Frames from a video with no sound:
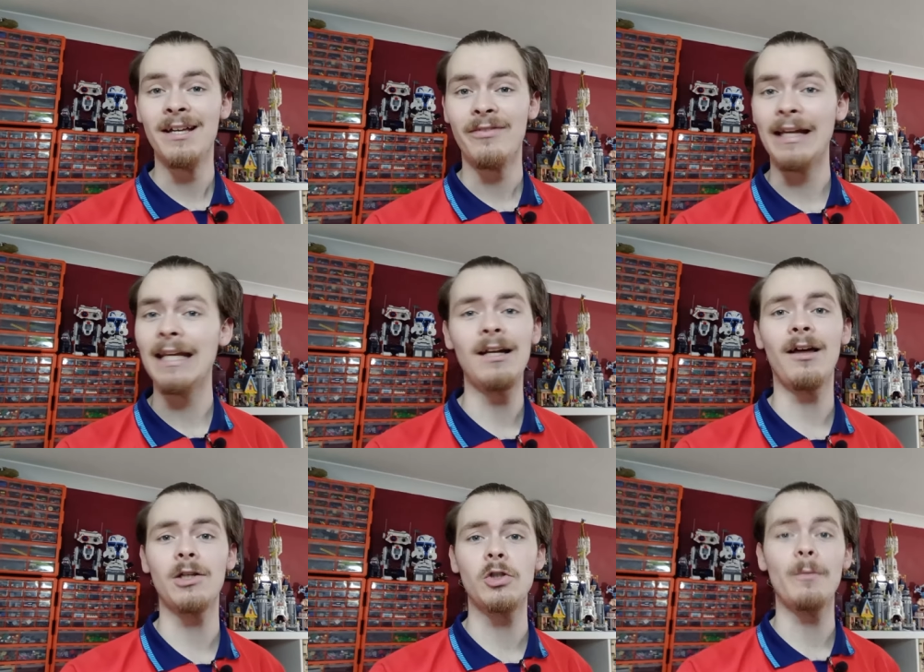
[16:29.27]
they didn't
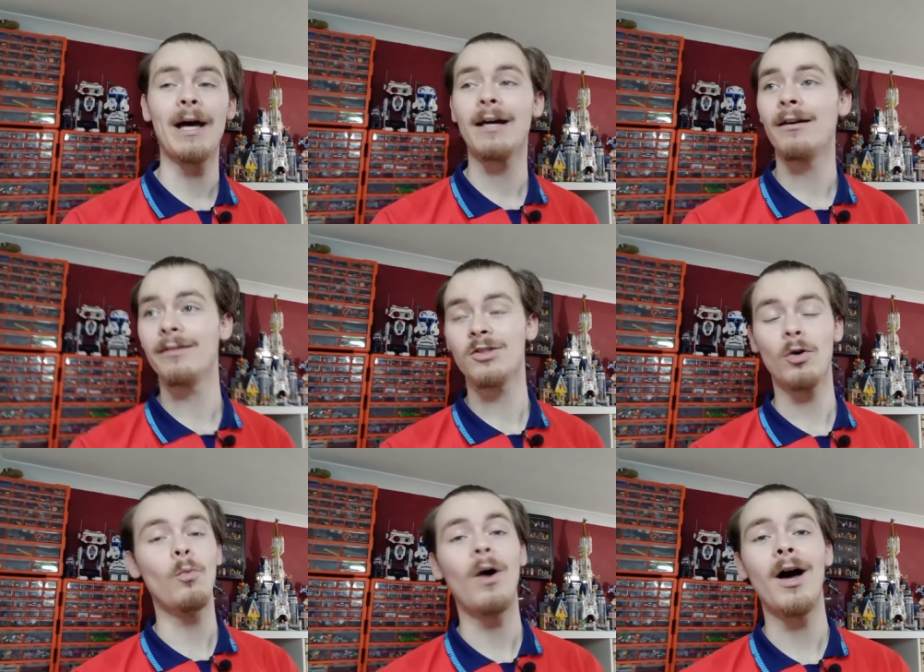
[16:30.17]
like Chewbacca,
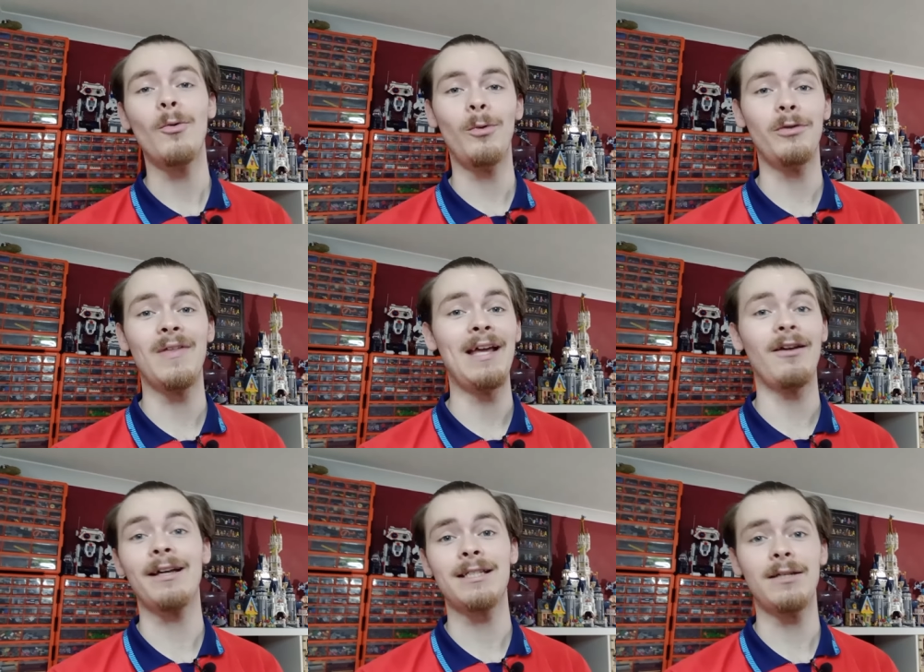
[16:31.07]
so why would they
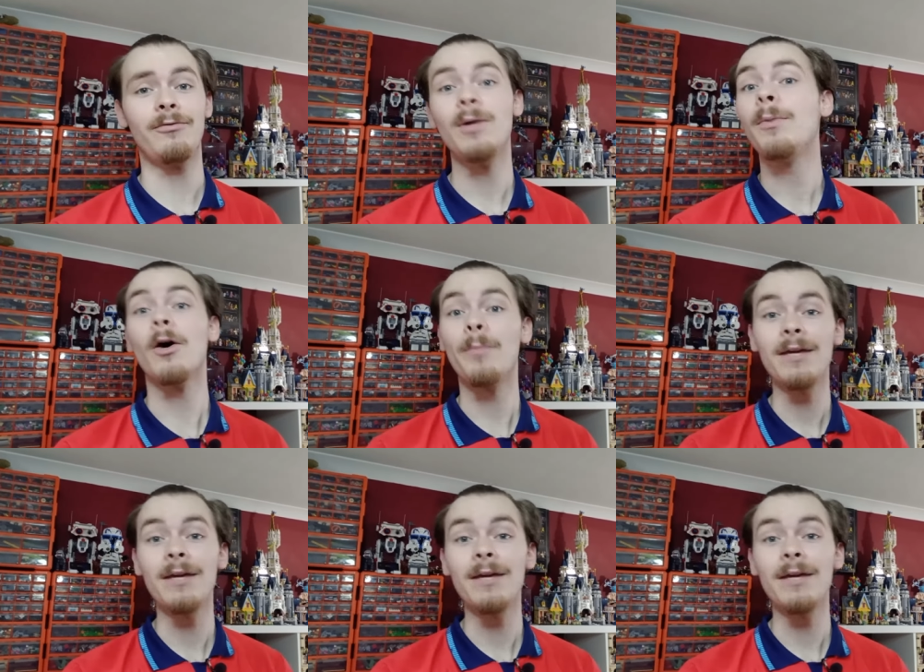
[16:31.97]
like C3PO?